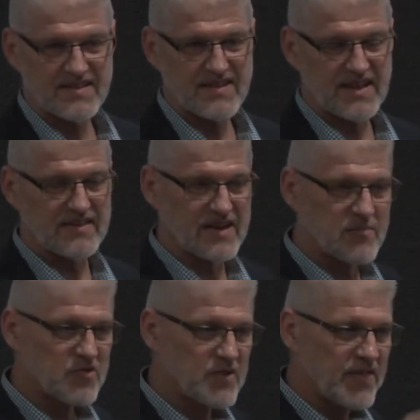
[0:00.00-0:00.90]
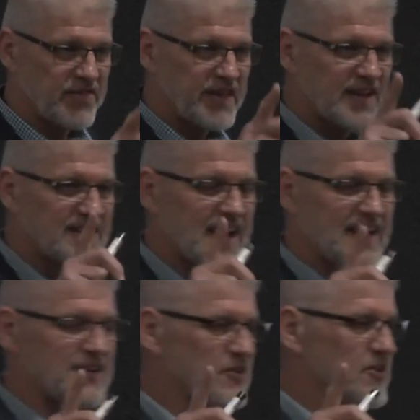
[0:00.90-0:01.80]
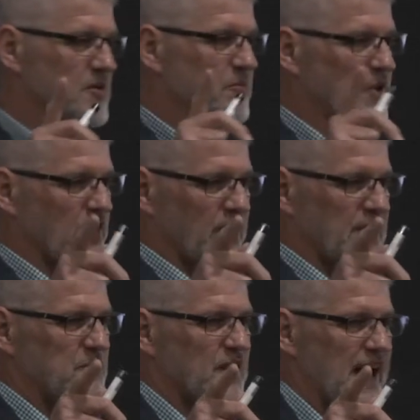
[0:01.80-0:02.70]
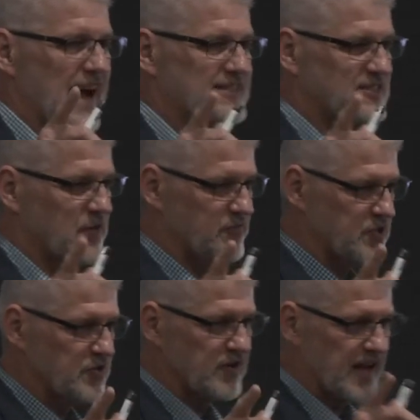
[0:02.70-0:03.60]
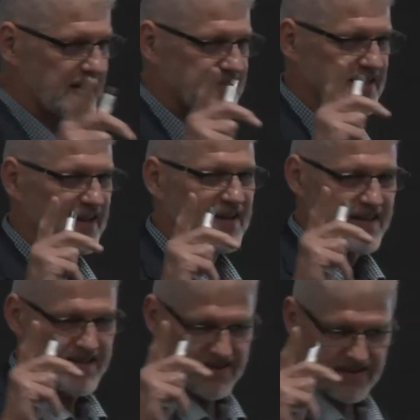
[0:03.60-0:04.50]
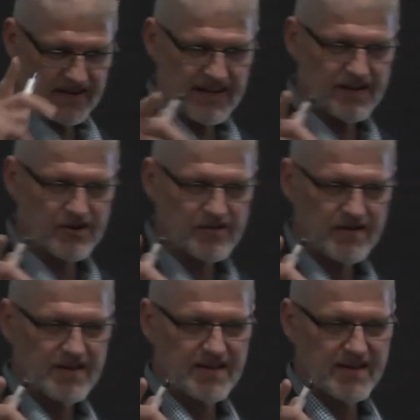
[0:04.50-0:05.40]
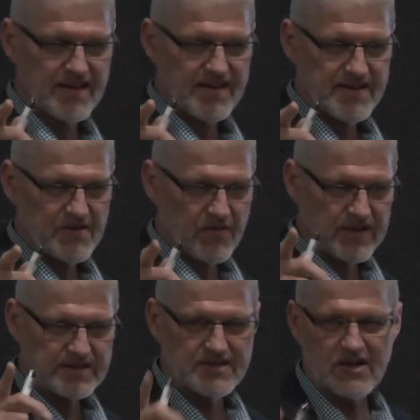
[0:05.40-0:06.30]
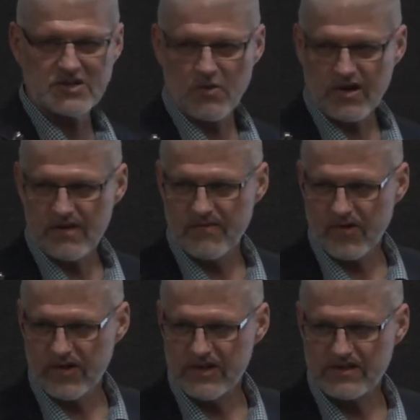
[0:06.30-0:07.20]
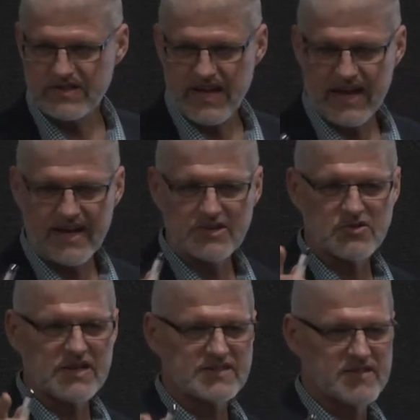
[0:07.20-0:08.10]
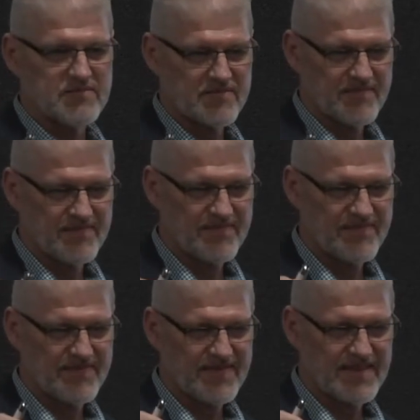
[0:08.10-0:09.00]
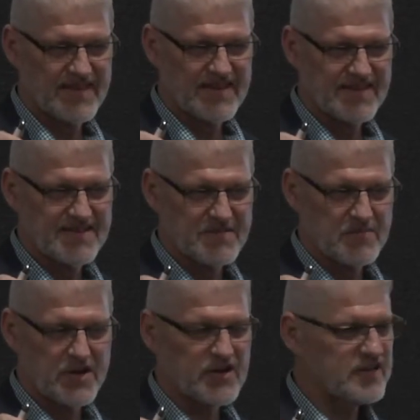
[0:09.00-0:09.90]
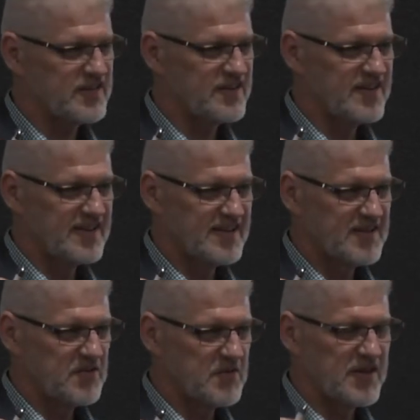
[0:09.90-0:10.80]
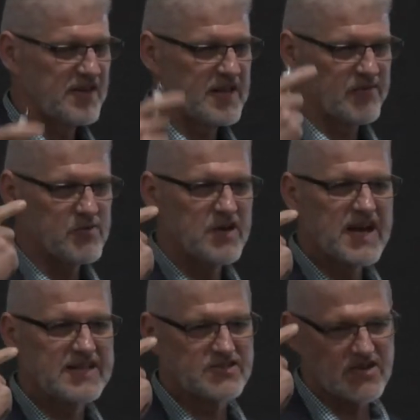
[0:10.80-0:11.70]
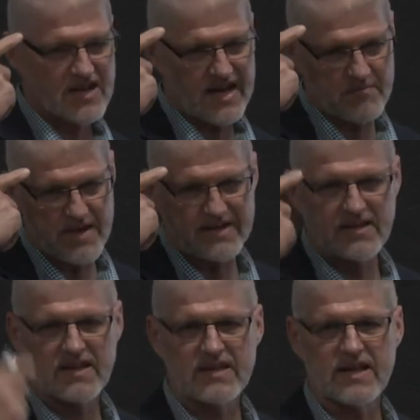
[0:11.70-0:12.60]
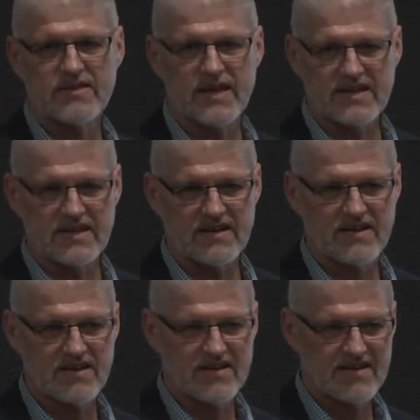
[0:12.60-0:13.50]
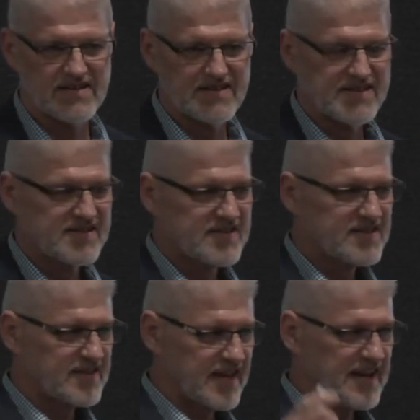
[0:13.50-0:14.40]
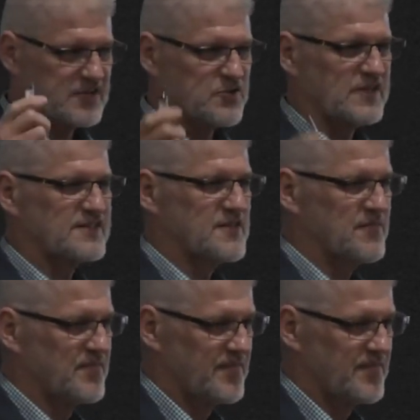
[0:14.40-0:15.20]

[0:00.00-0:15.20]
And the number one thing that your employee will ask of you as a leader when he starts working for you is, can I trust him? Period. Whether they verbalize it or not, mentally they think it. Can I trust him?